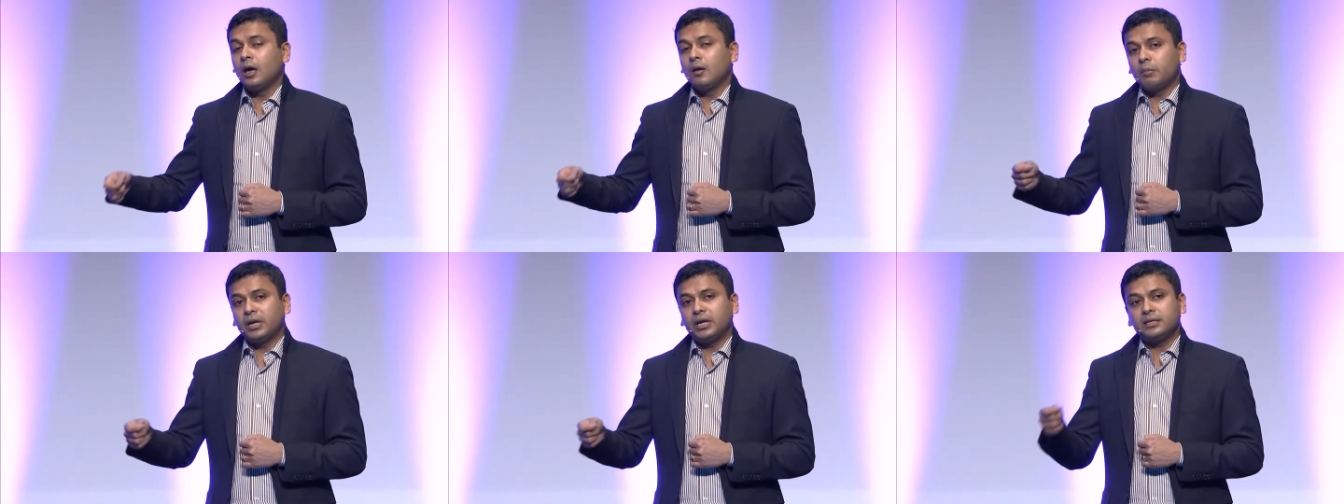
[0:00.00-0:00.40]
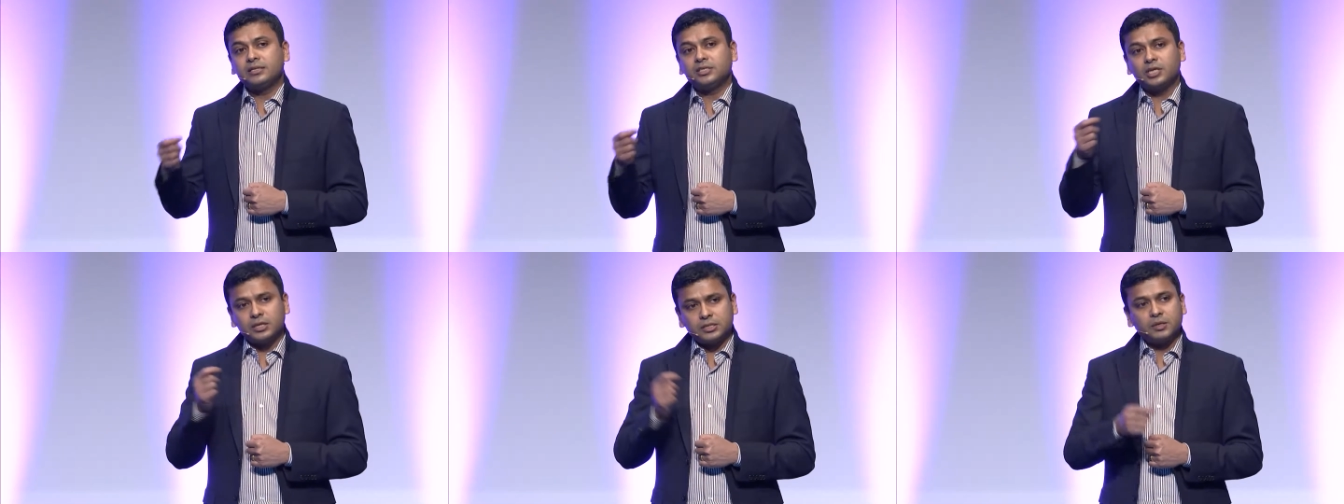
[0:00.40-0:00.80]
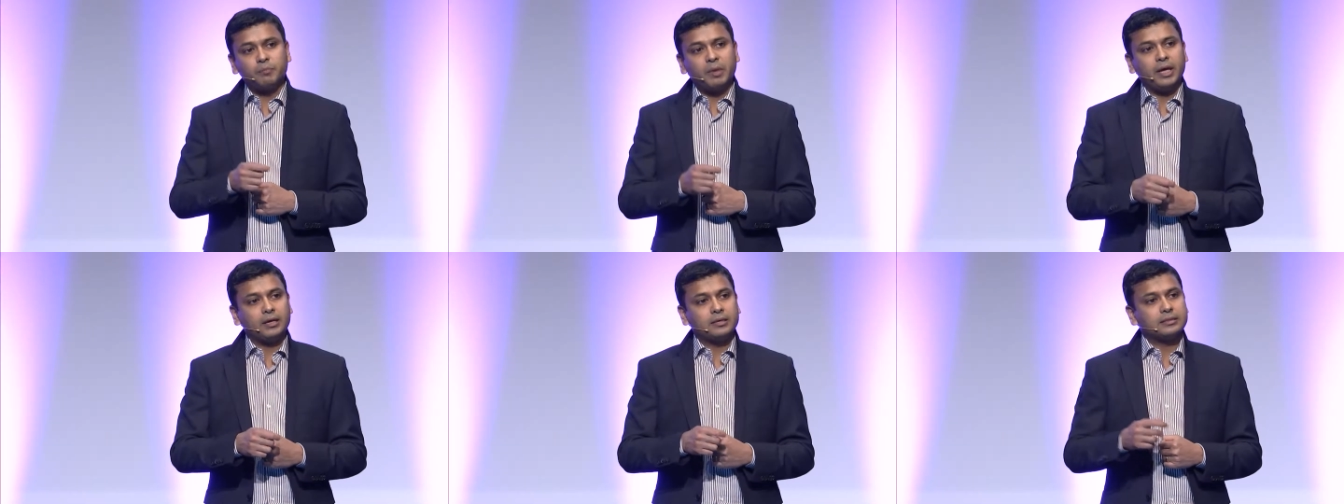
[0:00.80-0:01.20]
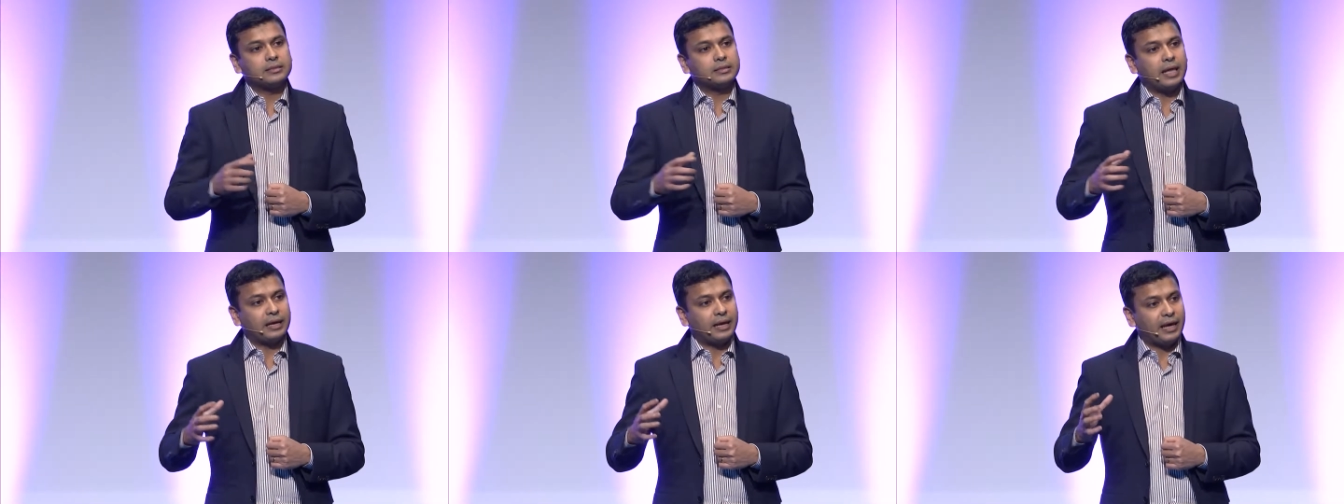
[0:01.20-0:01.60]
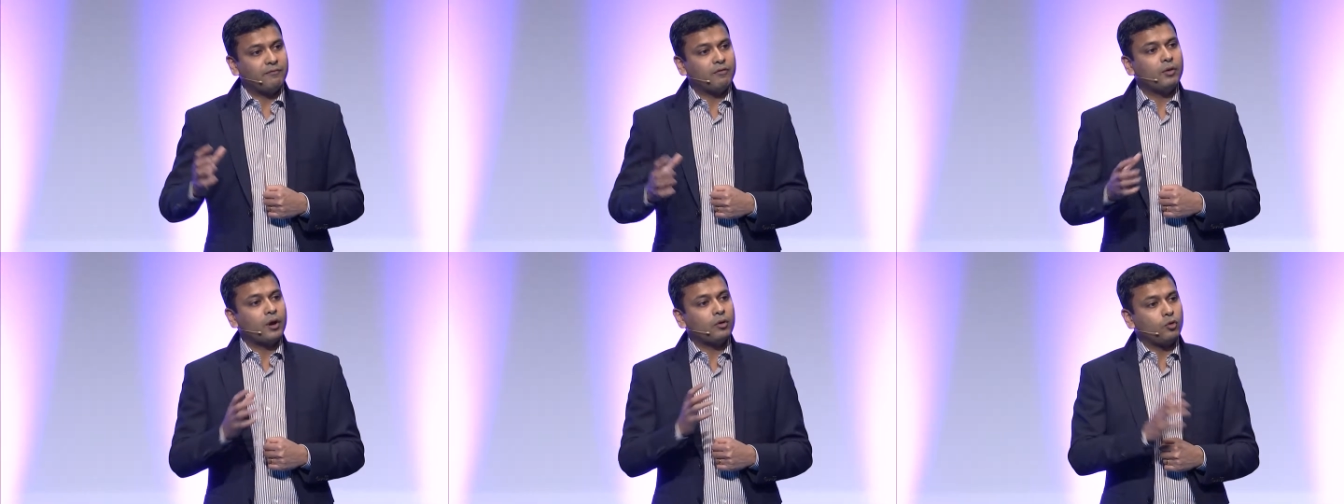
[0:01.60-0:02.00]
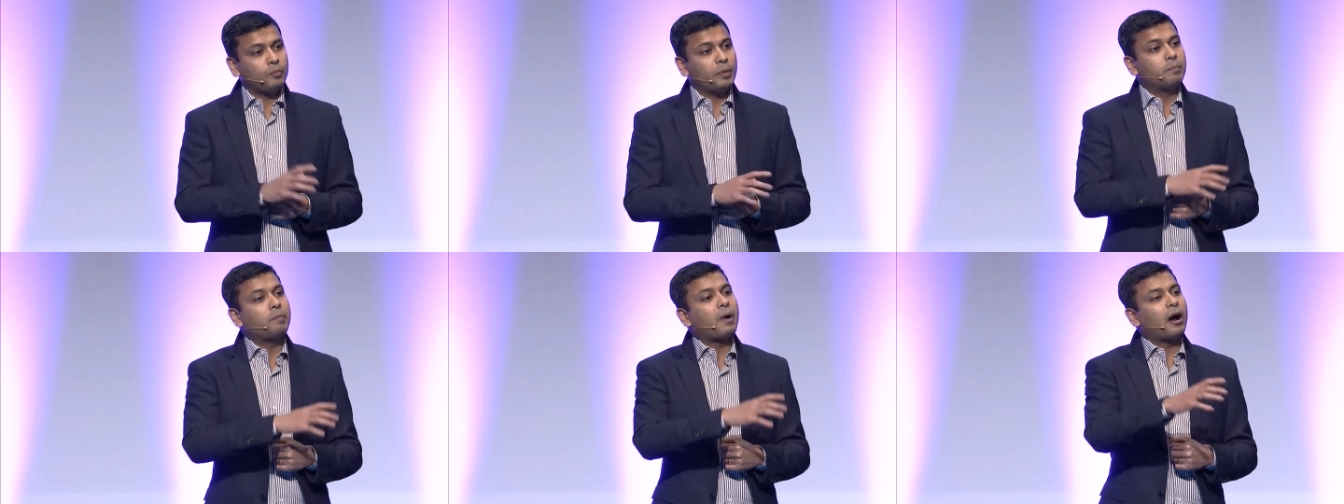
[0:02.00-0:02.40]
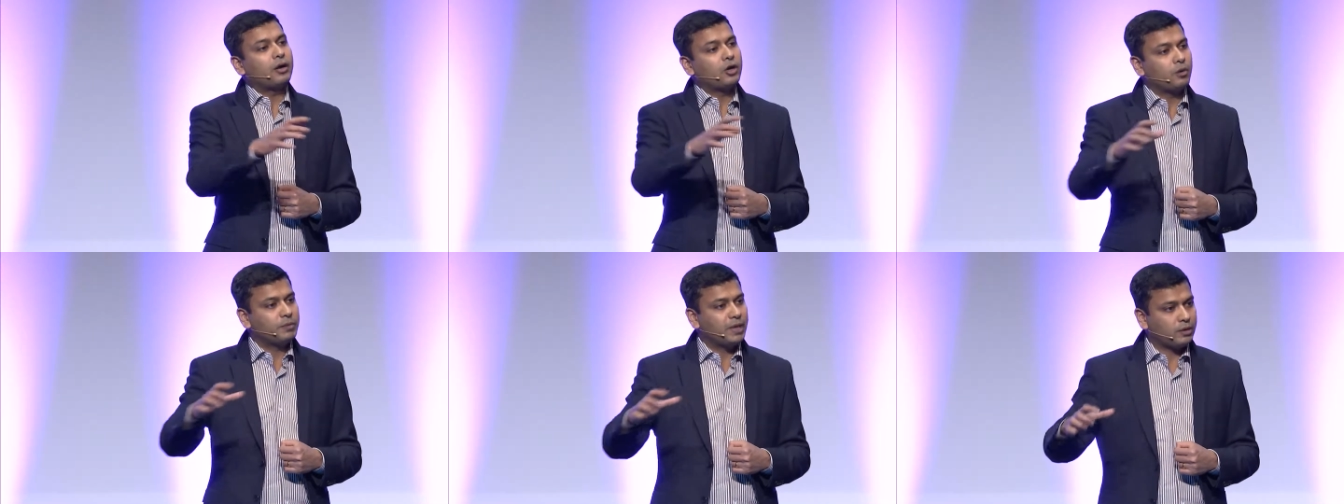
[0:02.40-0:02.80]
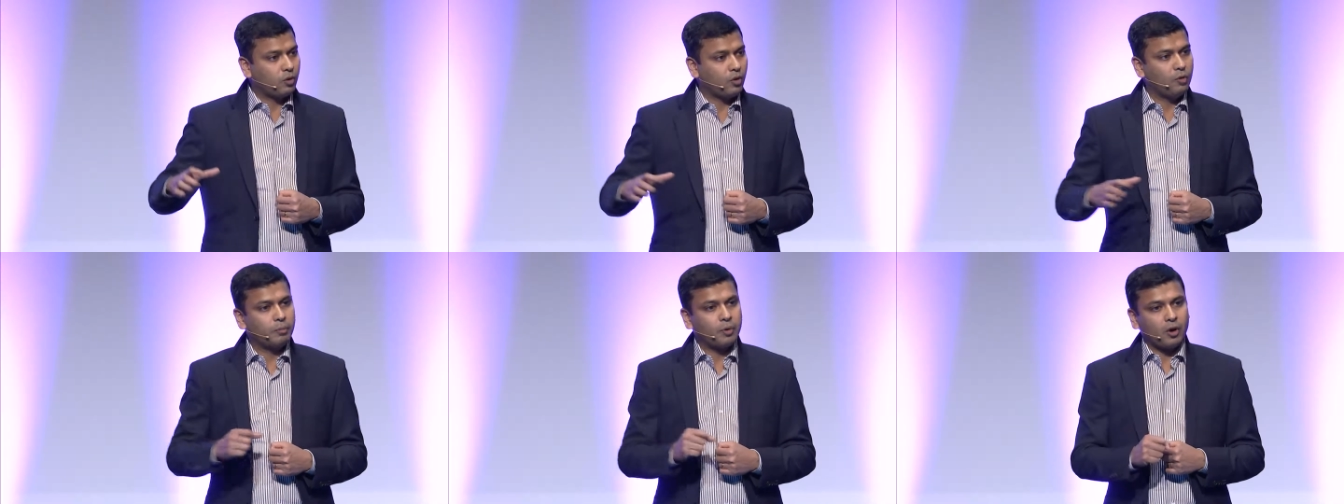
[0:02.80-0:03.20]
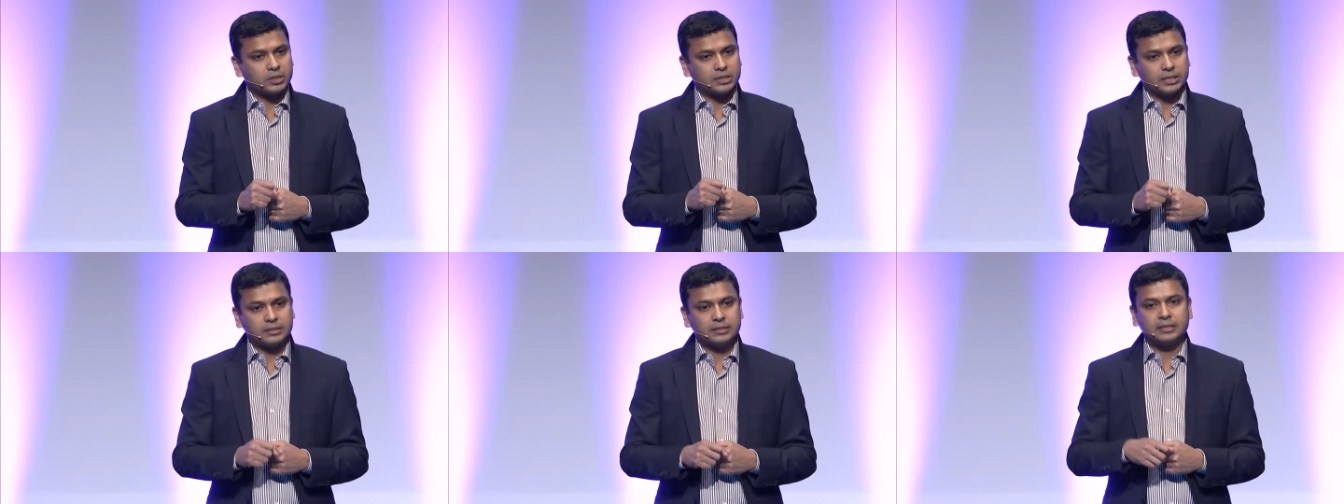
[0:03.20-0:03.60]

but it just means that everyone would be part of that whole process.